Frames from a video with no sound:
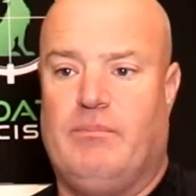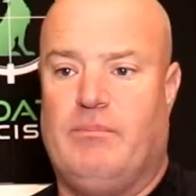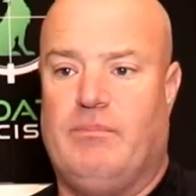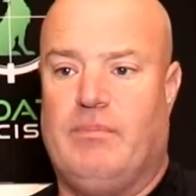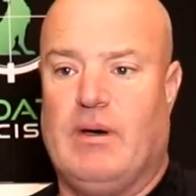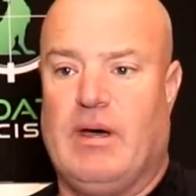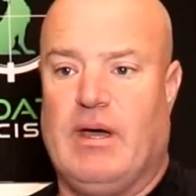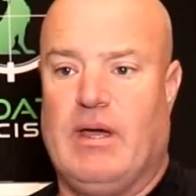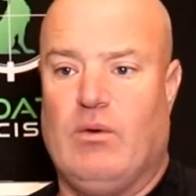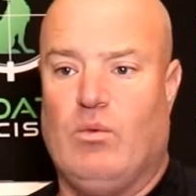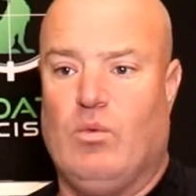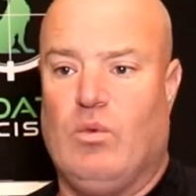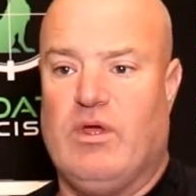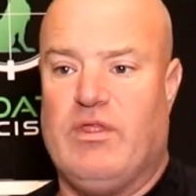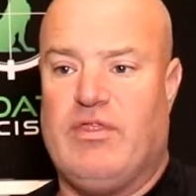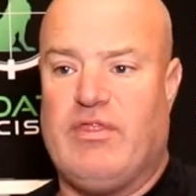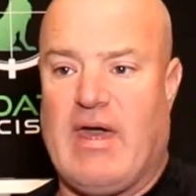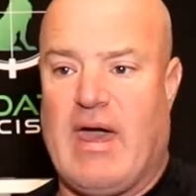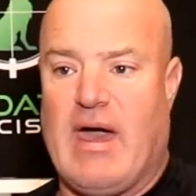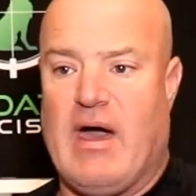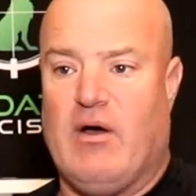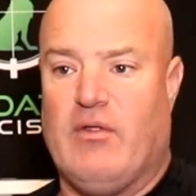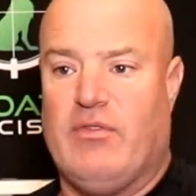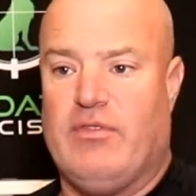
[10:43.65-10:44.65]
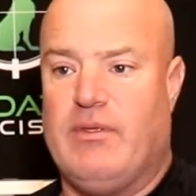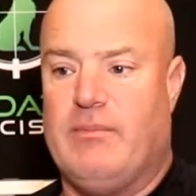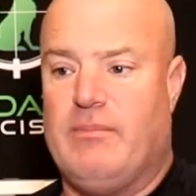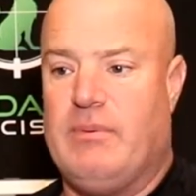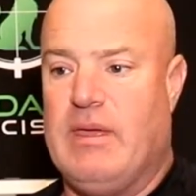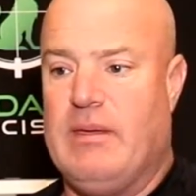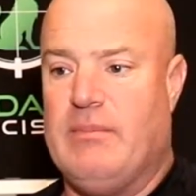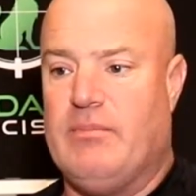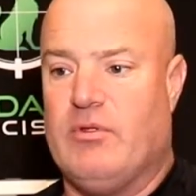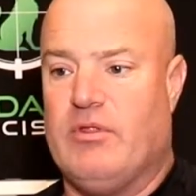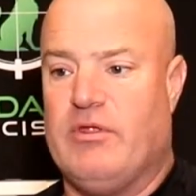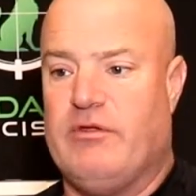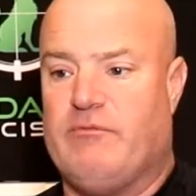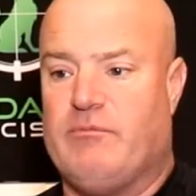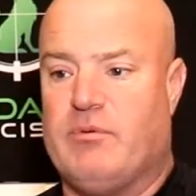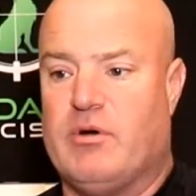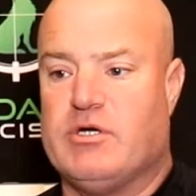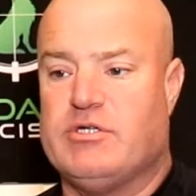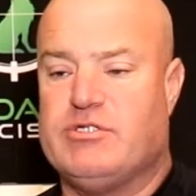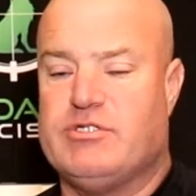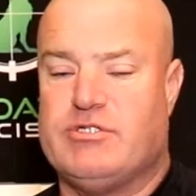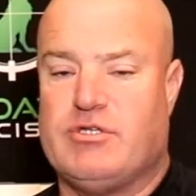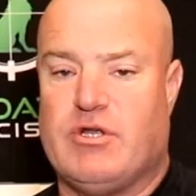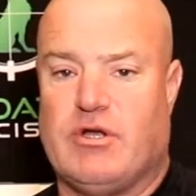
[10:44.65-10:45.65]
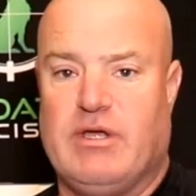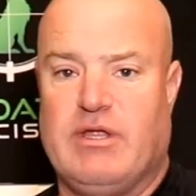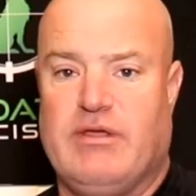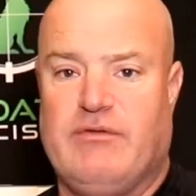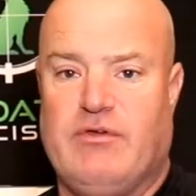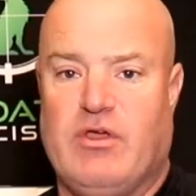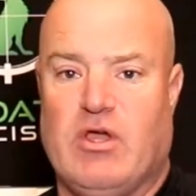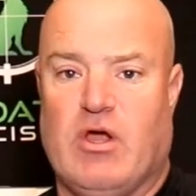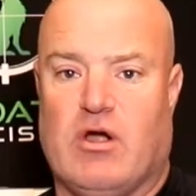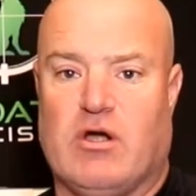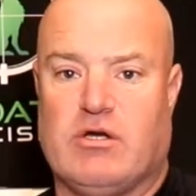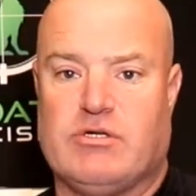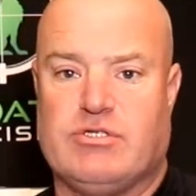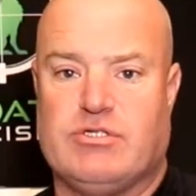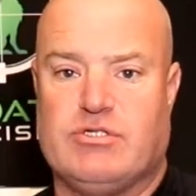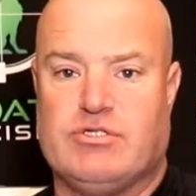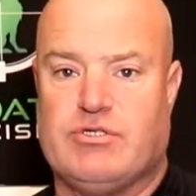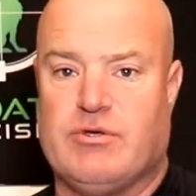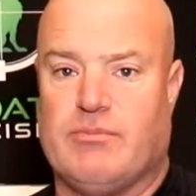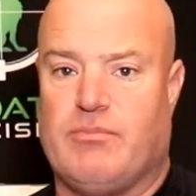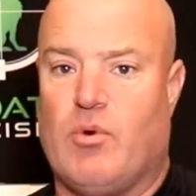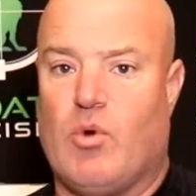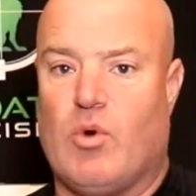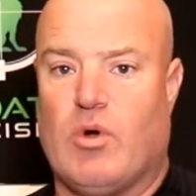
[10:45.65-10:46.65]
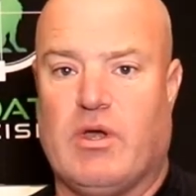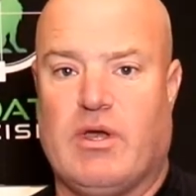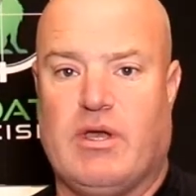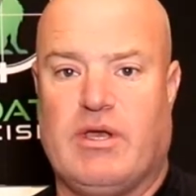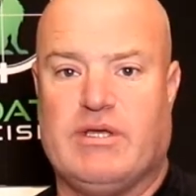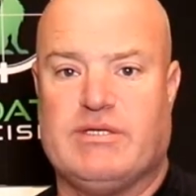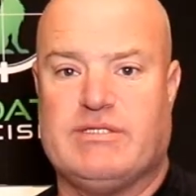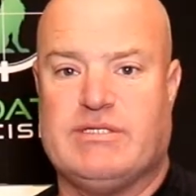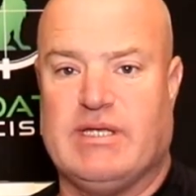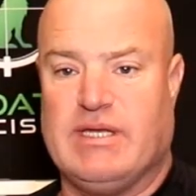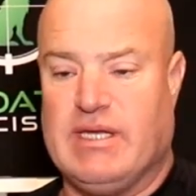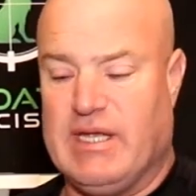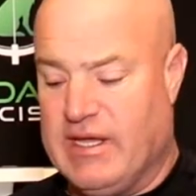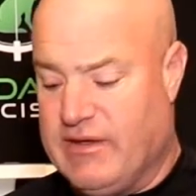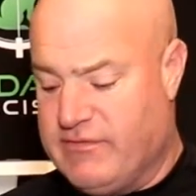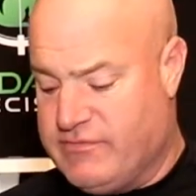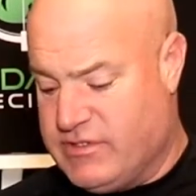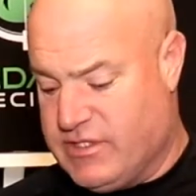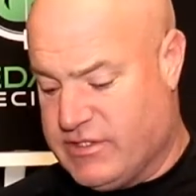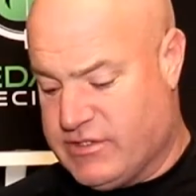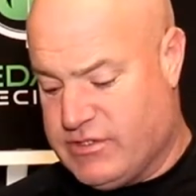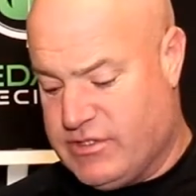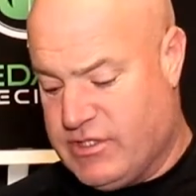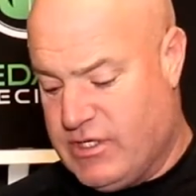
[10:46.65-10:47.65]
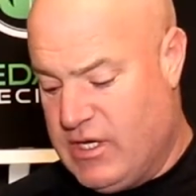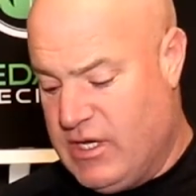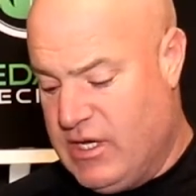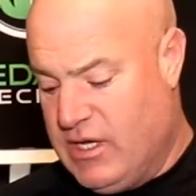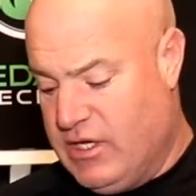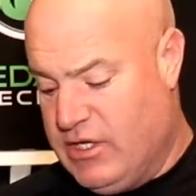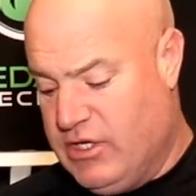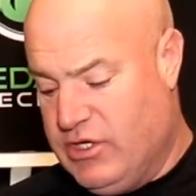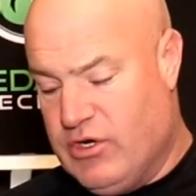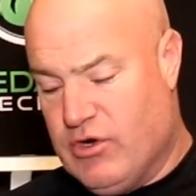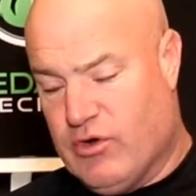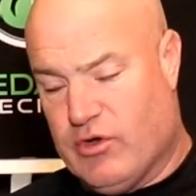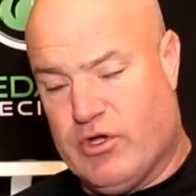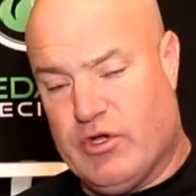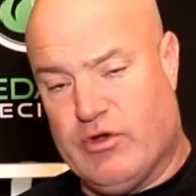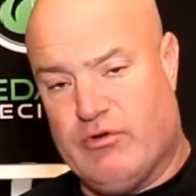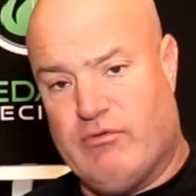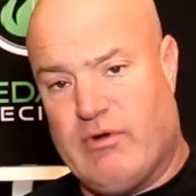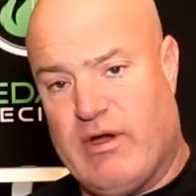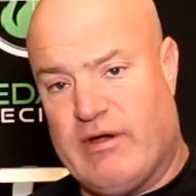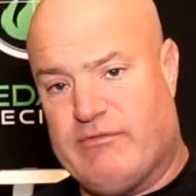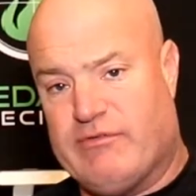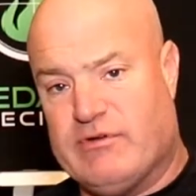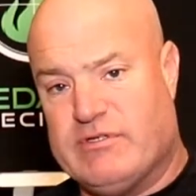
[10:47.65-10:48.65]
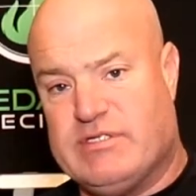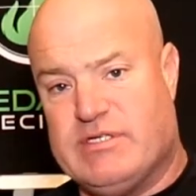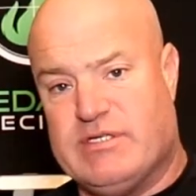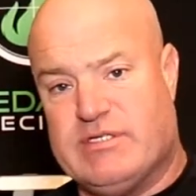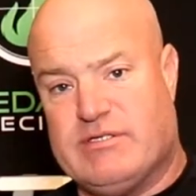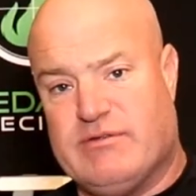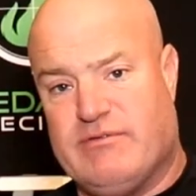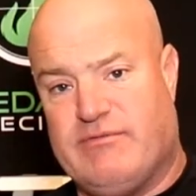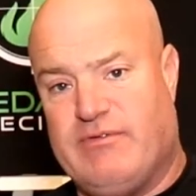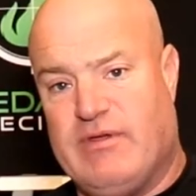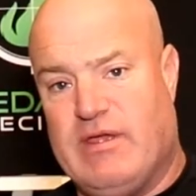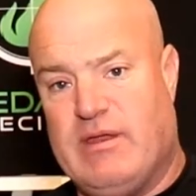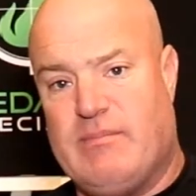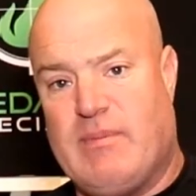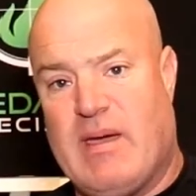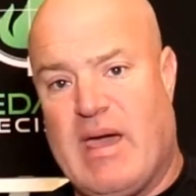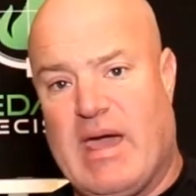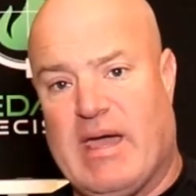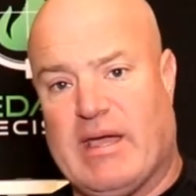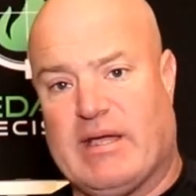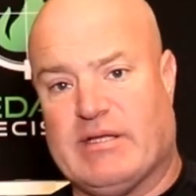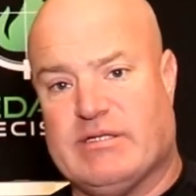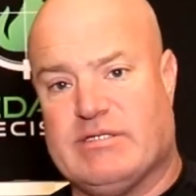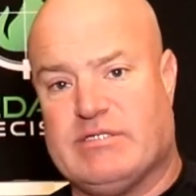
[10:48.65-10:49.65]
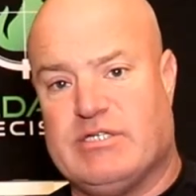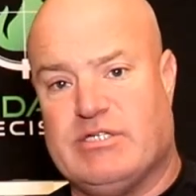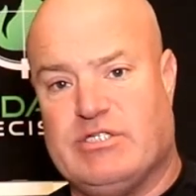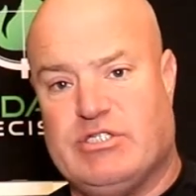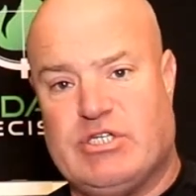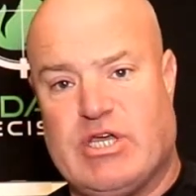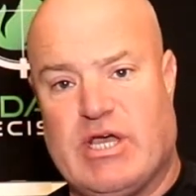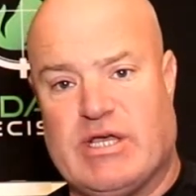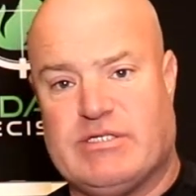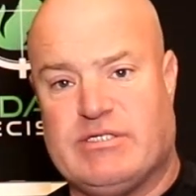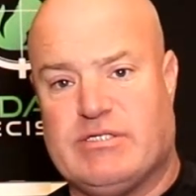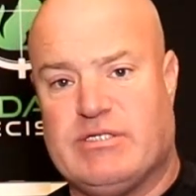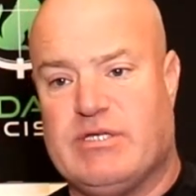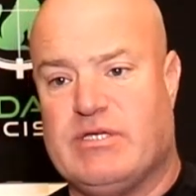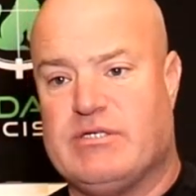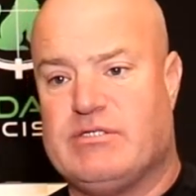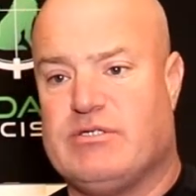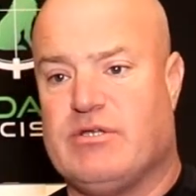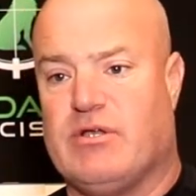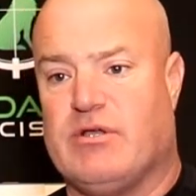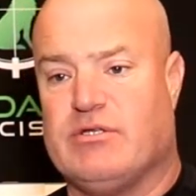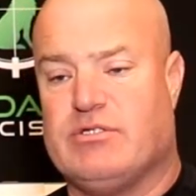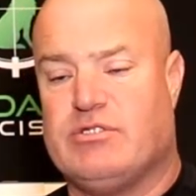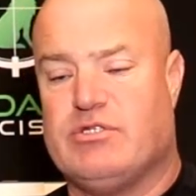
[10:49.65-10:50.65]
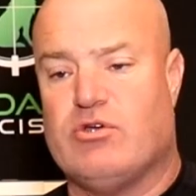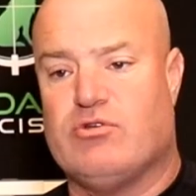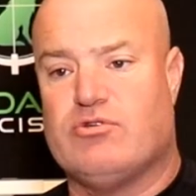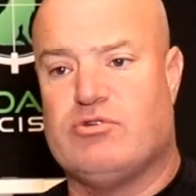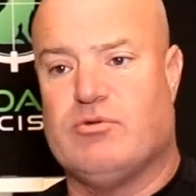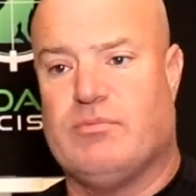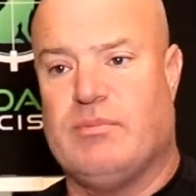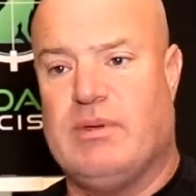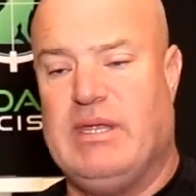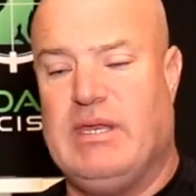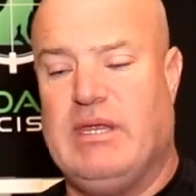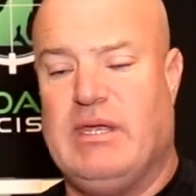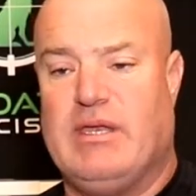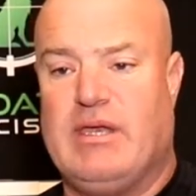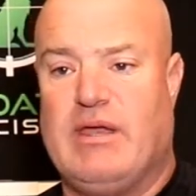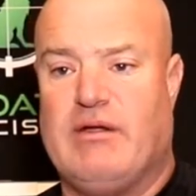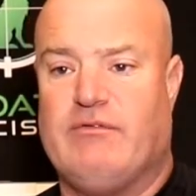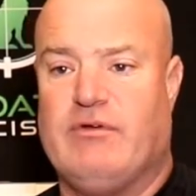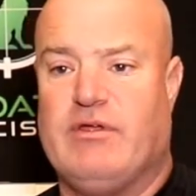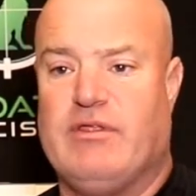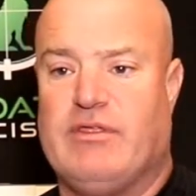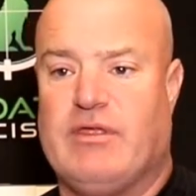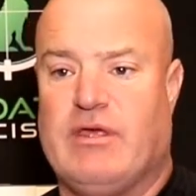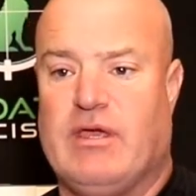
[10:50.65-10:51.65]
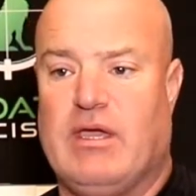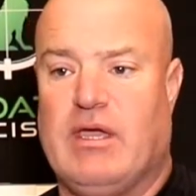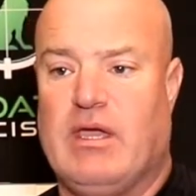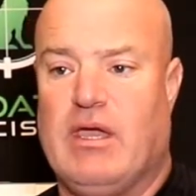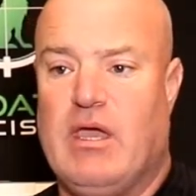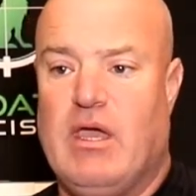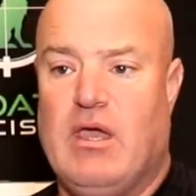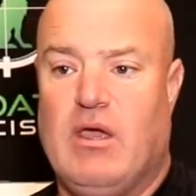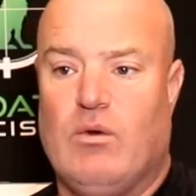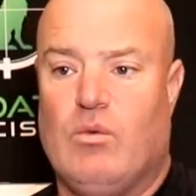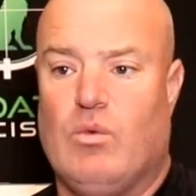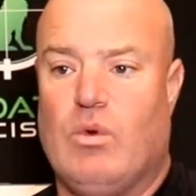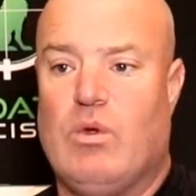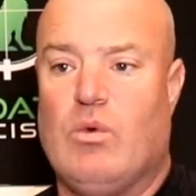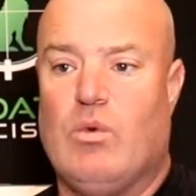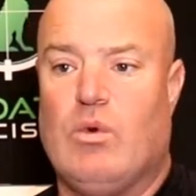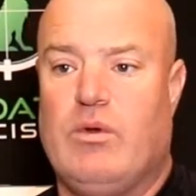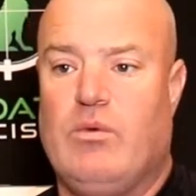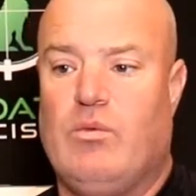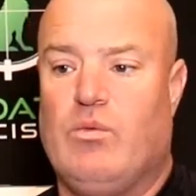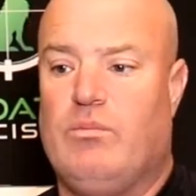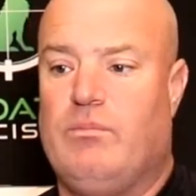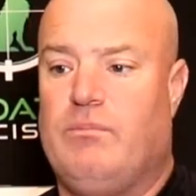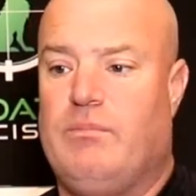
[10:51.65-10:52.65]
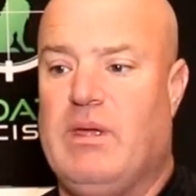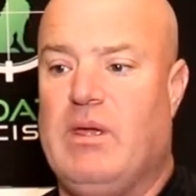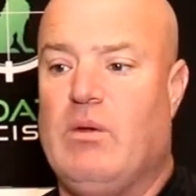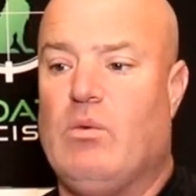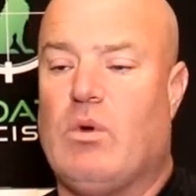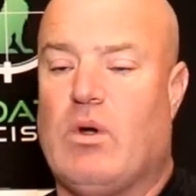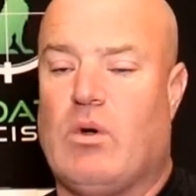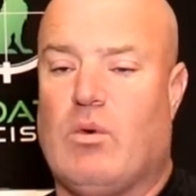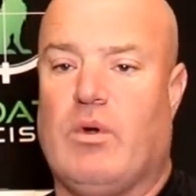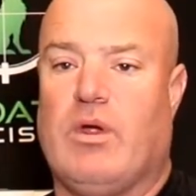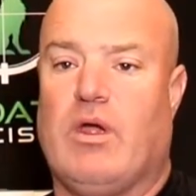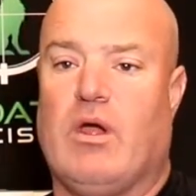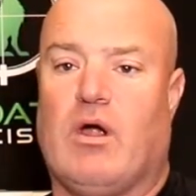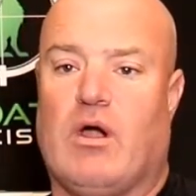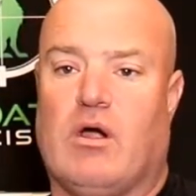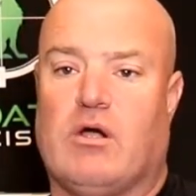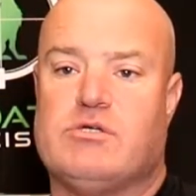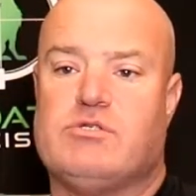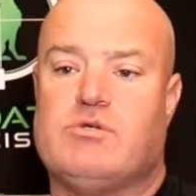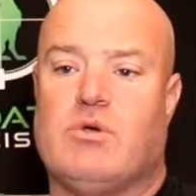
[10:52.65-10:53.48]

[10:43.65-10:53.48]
But without the people that have purchased our DVRs and supported us and gives us, good references and feedback and suggests us on social media and everything, we wouldn't be where we are.